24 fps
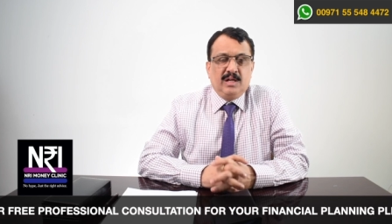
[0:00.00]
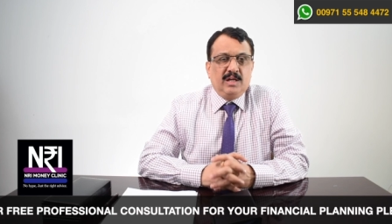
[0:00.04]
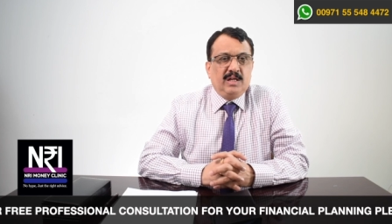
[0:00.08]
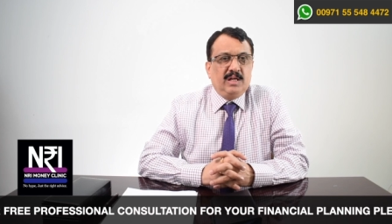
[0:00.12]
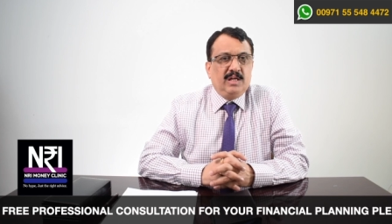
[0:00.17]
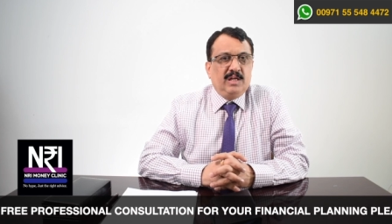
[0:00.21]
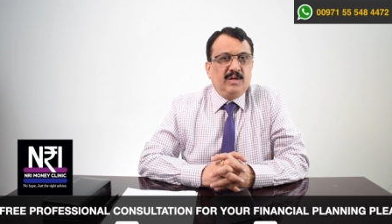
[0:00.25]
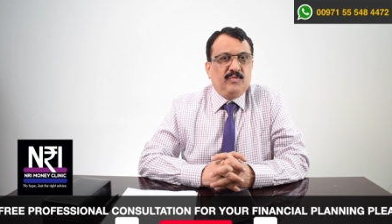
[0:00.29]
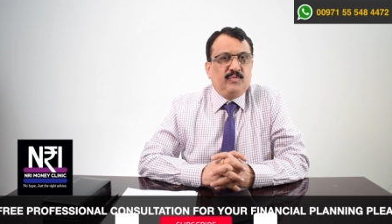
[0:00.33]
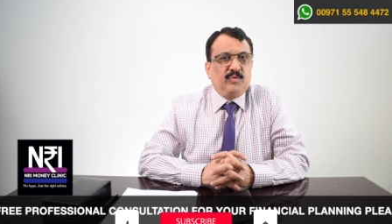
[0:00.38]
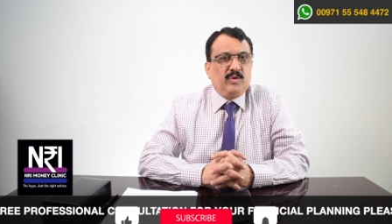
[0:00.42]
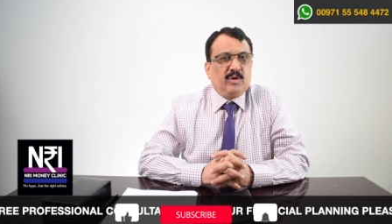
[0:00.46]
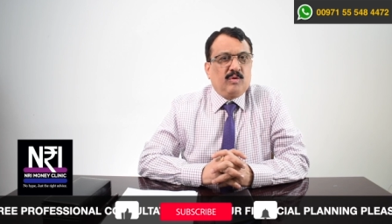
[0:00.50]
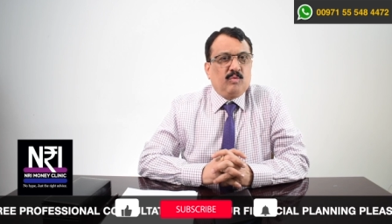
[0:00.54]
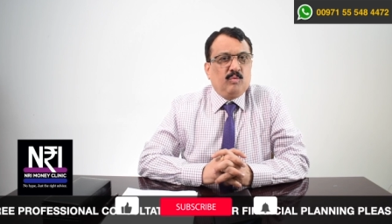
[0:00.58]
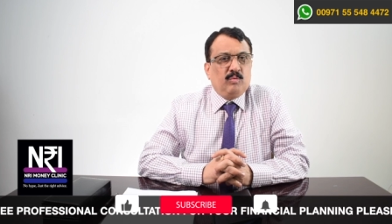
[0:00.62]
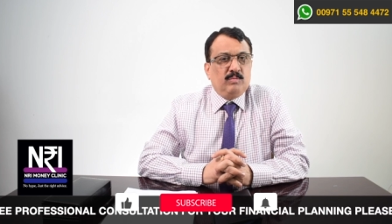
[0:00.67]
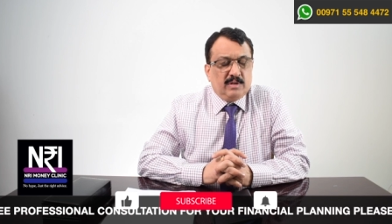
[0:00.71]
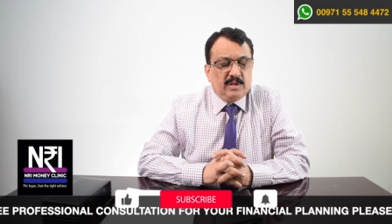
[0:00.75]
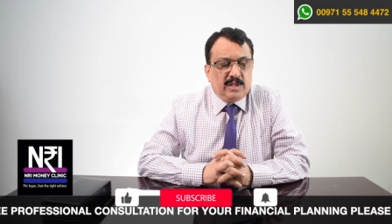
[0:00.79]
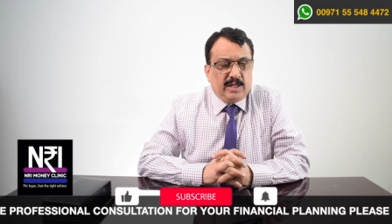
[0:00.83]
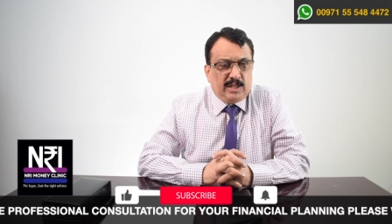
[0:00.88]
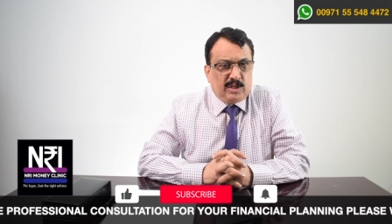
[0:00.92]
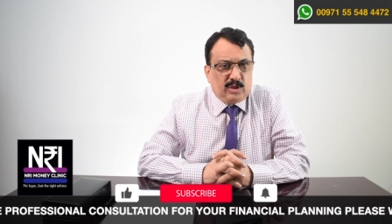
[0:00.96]
If you are
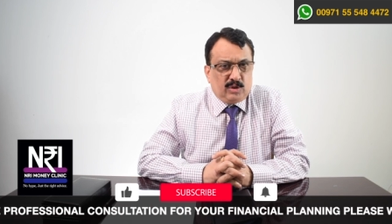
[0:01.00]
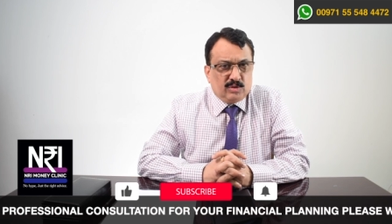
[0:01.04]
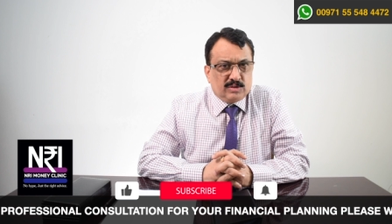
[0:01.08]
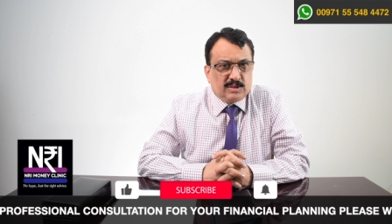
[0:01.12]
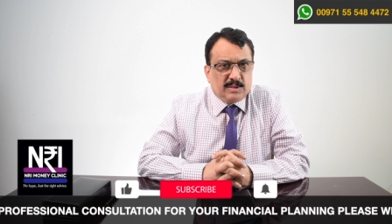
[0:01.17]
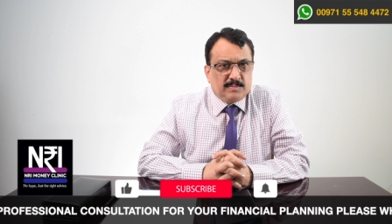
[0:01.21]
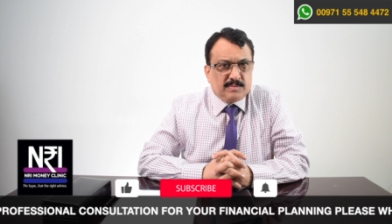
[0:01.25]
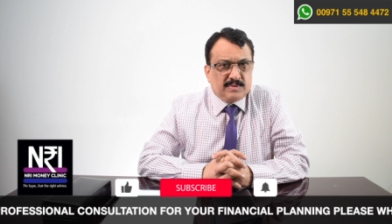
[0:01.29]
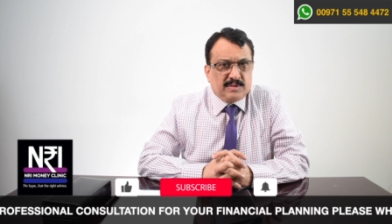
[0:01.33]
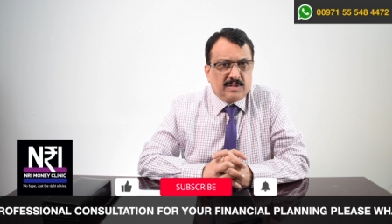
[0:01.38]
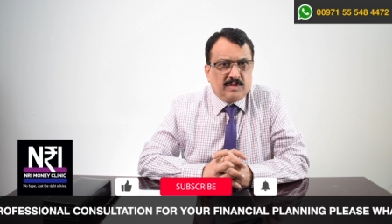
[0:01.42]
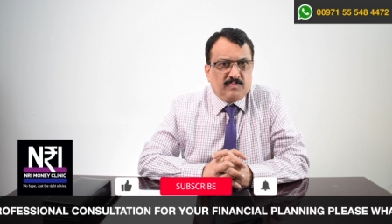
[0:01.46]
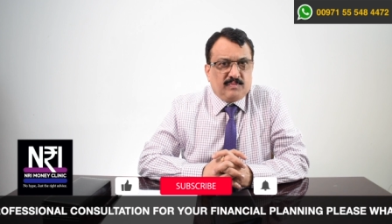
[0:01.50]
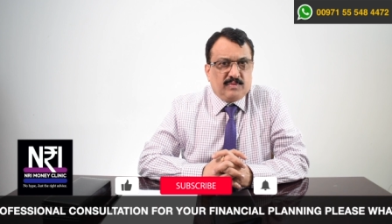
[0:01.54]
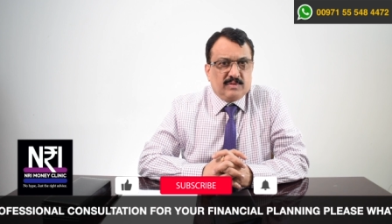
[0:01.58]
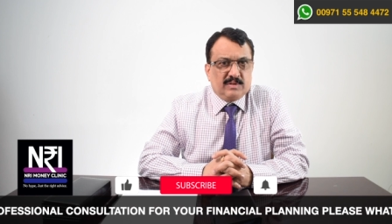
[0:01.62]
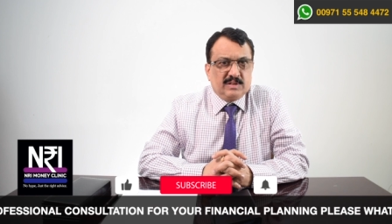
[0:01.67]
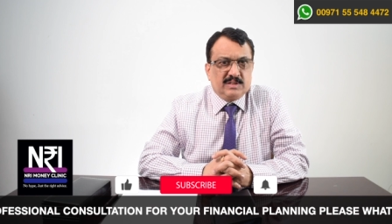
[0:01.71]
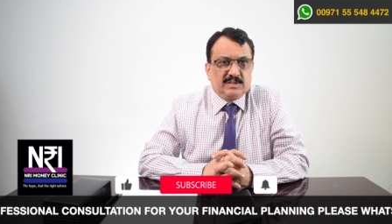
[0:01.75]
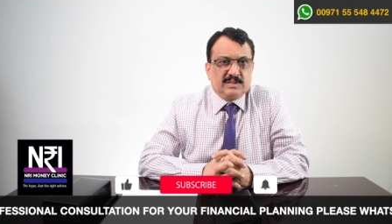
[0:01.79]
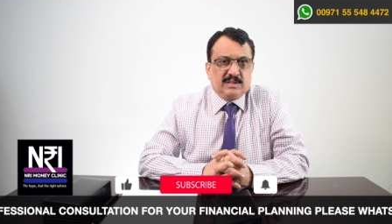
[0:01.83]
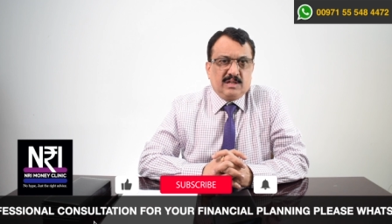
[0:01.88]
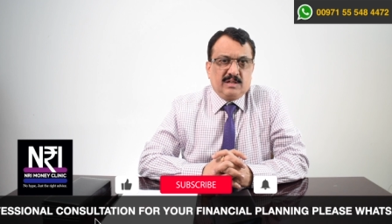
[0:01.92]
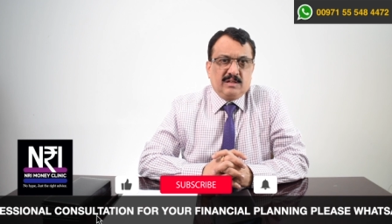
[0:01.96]
yet to subscribe for
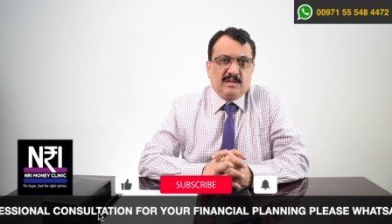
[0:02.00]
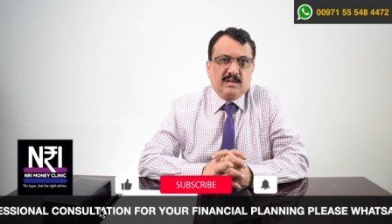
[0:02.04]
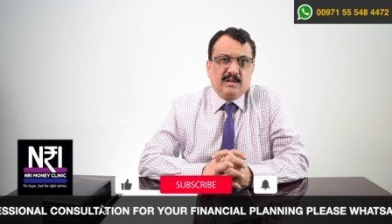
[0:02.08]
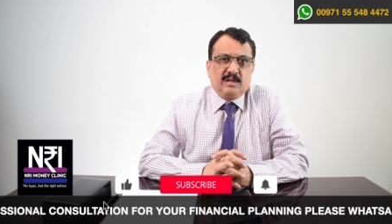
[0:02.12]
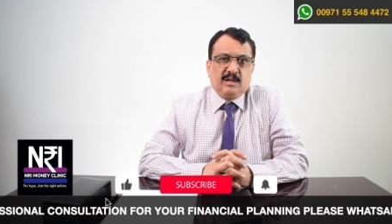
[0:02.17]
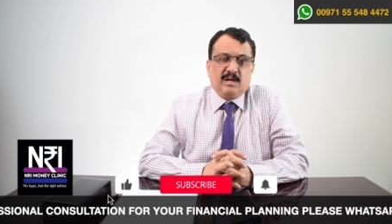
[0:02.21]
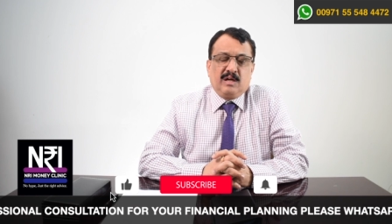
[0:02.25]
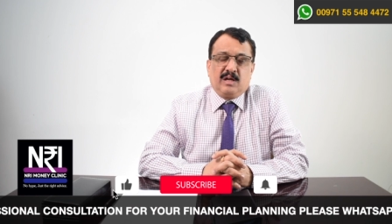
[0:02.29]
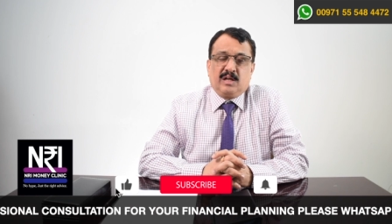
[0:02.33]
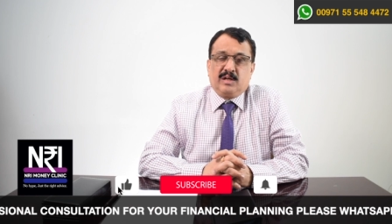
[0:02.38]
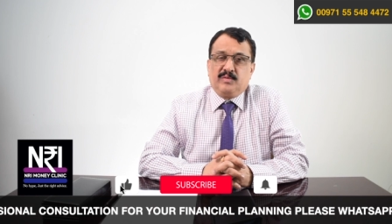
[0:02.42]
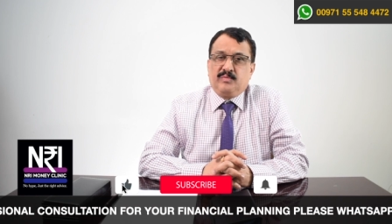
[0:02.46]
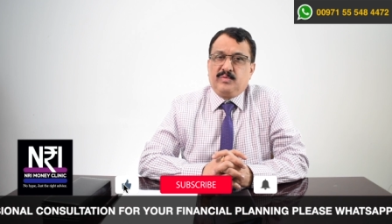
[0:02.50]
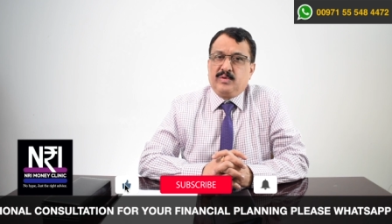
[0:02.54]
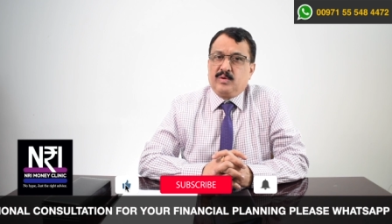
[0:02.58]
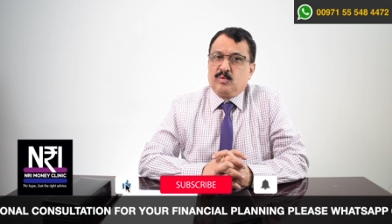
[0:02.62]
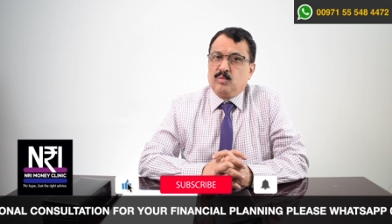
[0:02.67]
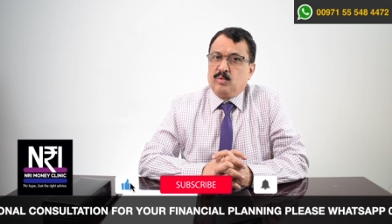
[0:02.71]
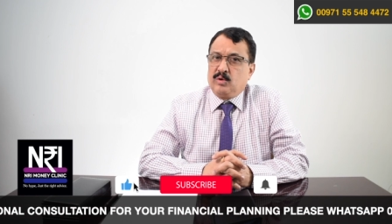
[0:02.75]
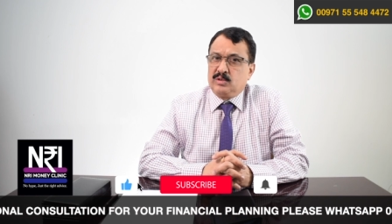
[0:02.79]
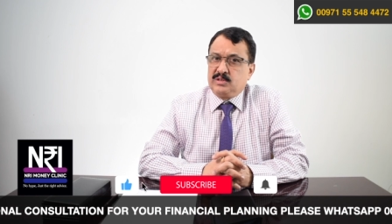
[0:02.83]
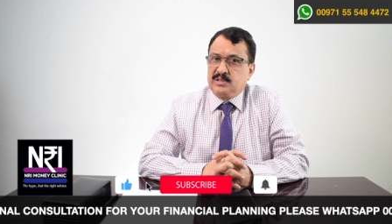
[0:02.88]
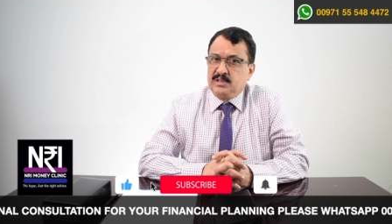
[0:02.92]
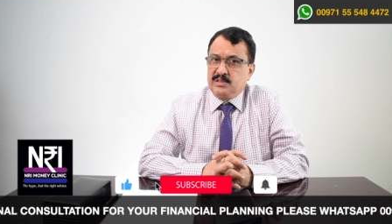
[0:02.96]
this channel or if you are
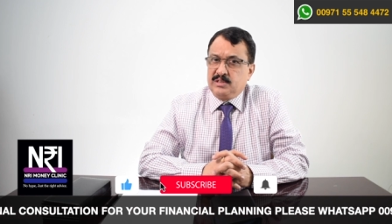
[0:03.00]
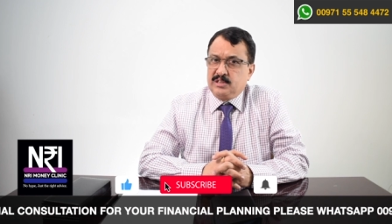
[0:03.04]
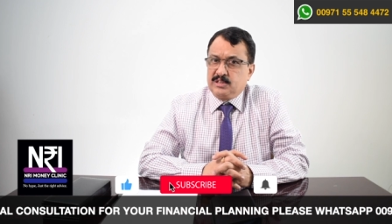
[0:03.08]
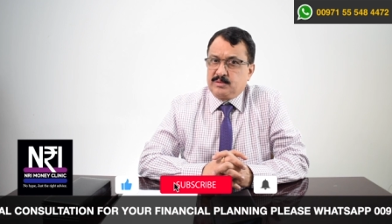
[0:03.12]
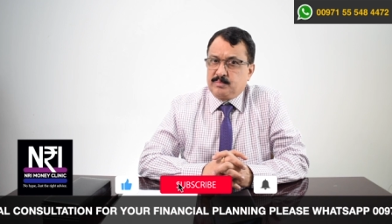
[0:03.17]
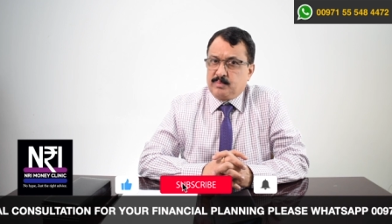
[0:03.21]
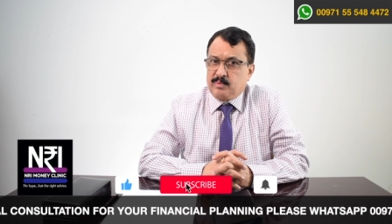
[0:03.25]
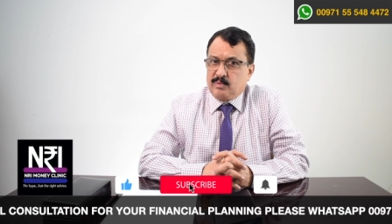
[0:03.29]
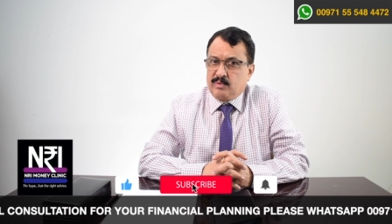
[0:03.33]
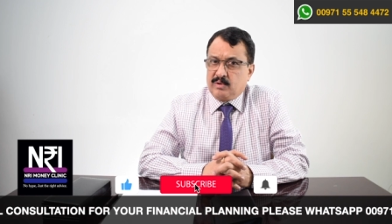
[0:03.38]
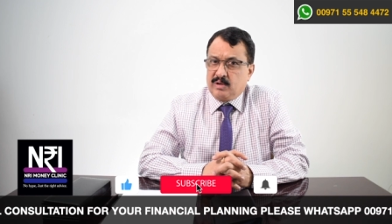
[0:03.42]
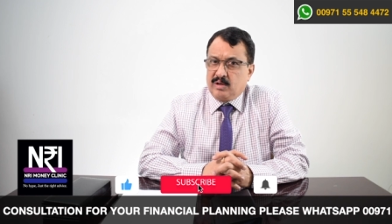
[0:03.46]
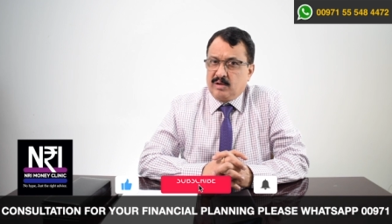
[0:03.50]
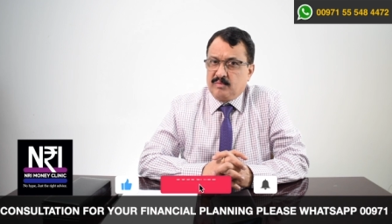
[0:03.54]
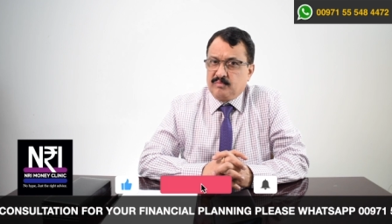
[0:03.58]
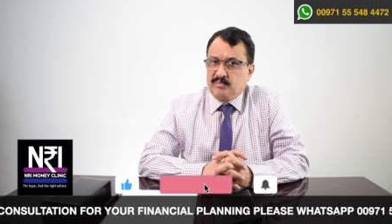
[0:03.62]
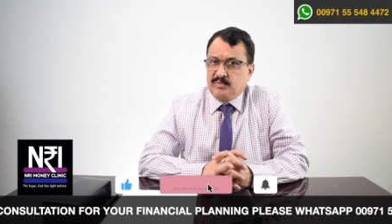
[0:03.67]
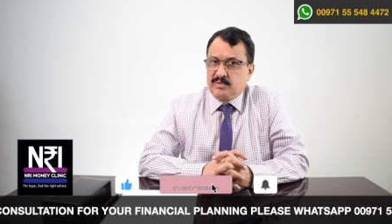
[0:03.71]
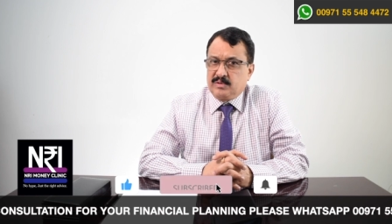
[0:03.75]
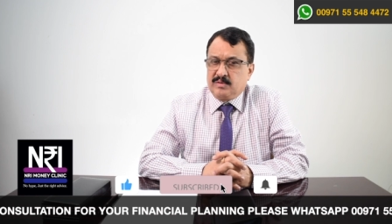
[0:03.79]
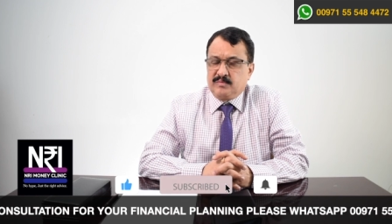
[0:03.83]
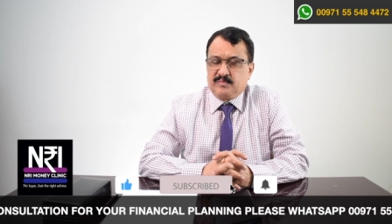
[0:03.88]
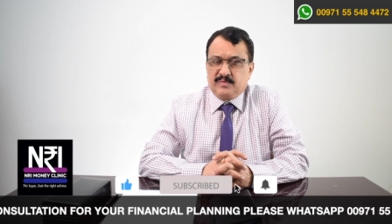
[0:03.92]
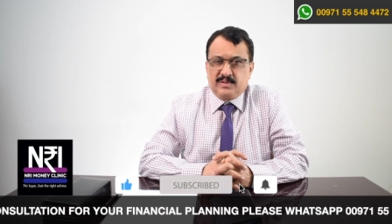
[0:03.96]
watching this program for
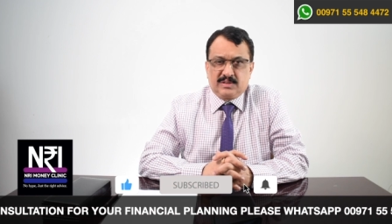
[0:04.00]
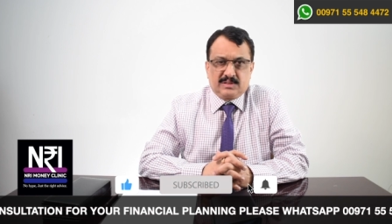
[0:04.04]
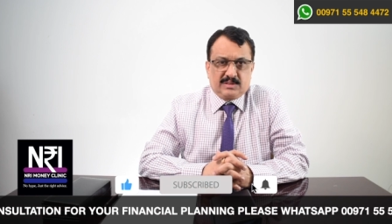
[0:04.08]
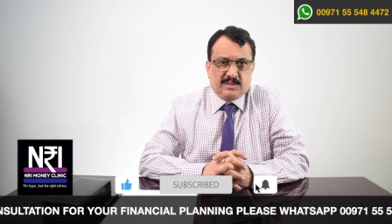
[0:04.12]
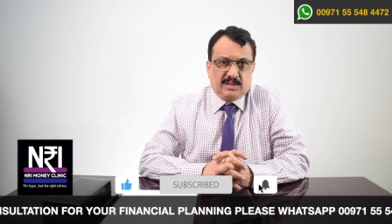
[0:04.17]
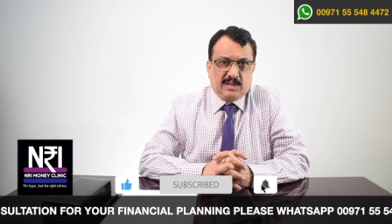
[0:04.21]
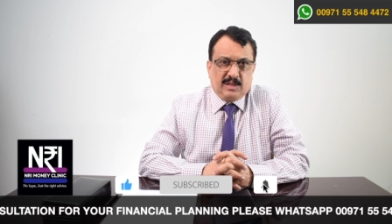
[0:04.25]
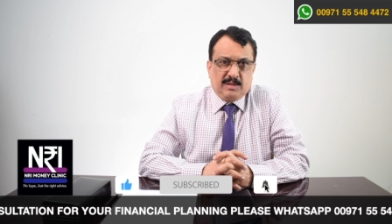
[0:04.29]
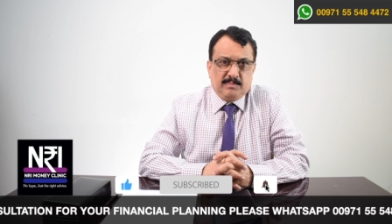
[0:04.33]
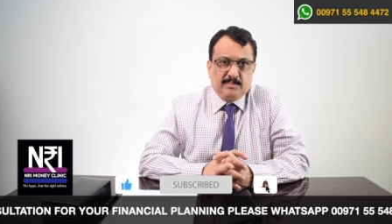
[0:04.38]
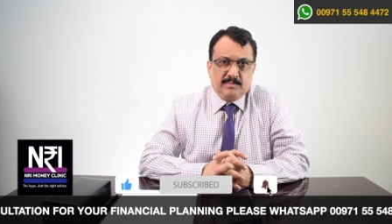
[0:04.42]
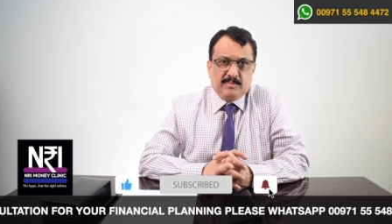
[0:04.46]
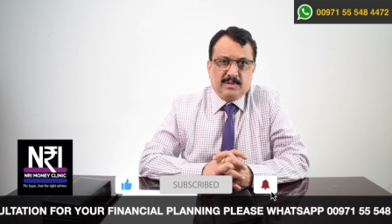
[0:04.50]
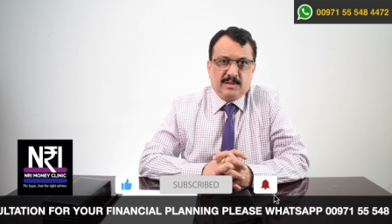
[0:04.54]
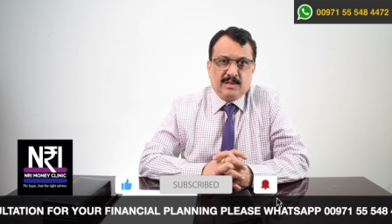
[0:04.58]
the first time,